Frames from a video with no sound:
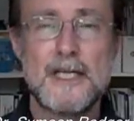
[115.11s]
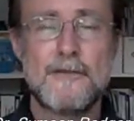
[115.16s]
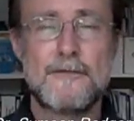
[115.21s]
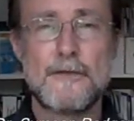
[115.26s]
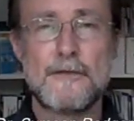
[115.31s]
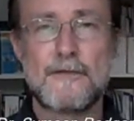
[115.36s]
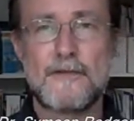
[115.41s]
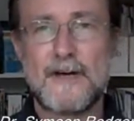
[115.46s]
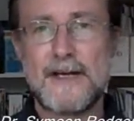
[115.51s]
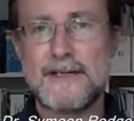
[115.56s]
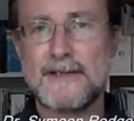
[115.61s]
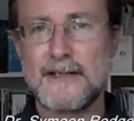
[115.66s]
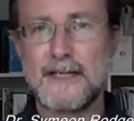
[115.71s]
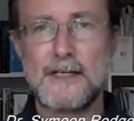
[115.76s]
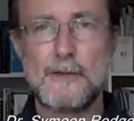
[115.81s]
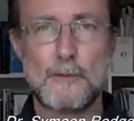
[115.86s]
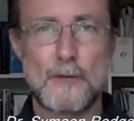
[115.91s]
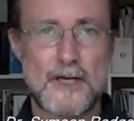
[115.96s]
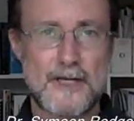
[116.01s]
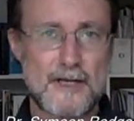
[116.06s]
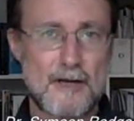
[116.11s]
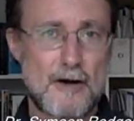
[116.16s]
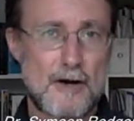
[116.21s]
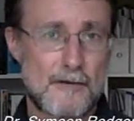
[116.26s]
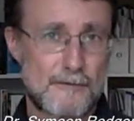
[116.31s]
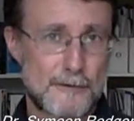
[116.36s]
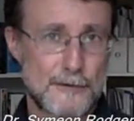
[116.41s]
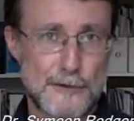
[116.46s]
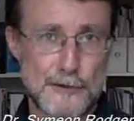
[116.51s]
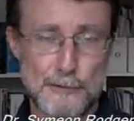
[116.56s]
If you find anyone
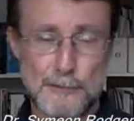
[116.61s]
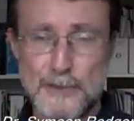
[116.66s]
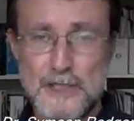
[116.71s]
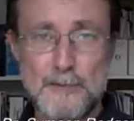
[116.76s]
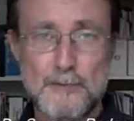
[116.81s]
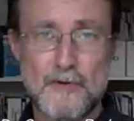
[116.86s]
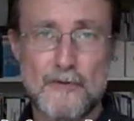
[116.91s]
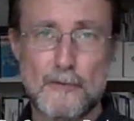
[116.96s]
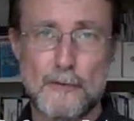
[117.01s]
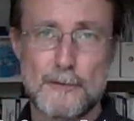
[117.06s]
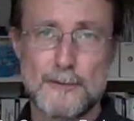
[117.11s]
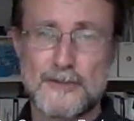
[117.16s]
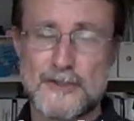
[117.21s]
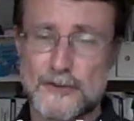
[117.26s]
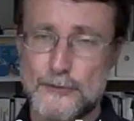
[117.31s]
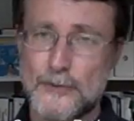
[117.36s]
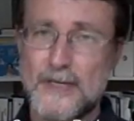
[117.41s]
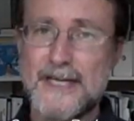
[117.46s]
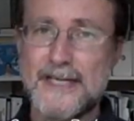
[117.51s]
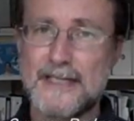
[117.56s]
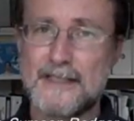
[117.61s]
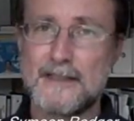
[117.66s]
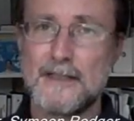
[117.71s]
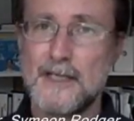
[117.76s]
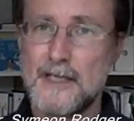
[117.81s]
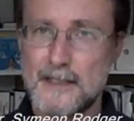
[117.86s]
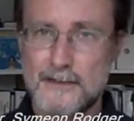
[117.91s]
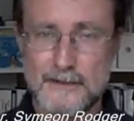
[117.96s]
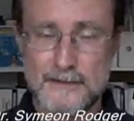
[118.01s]
offering you peak performance training